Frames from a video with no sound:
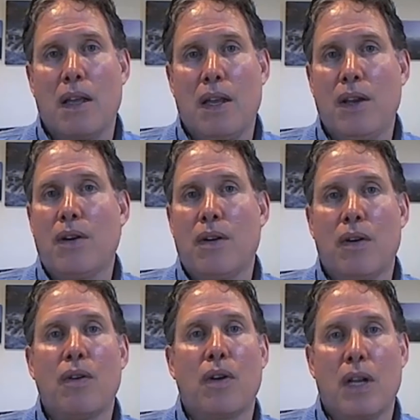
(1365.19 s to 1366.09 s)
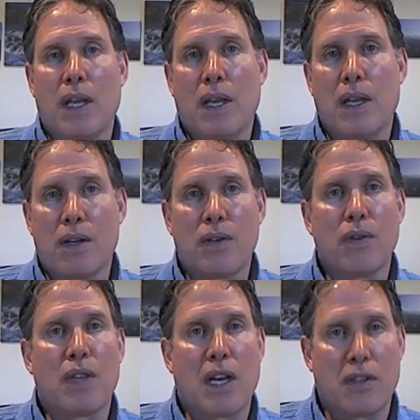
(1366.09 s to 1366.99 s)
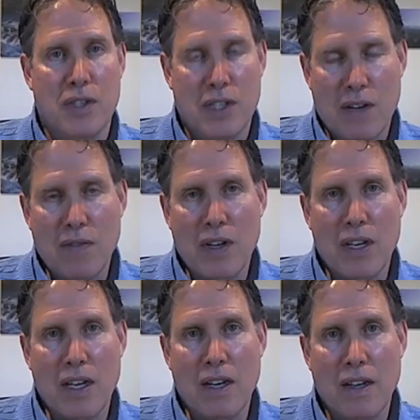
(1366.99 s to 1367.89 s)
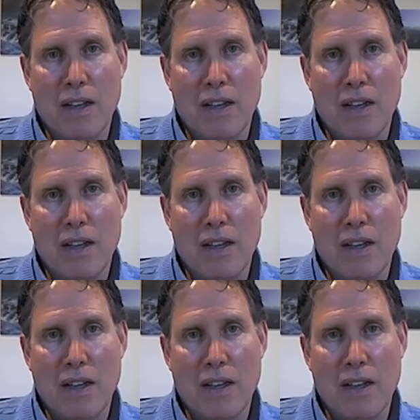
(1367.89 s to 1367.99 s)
here early in 2017.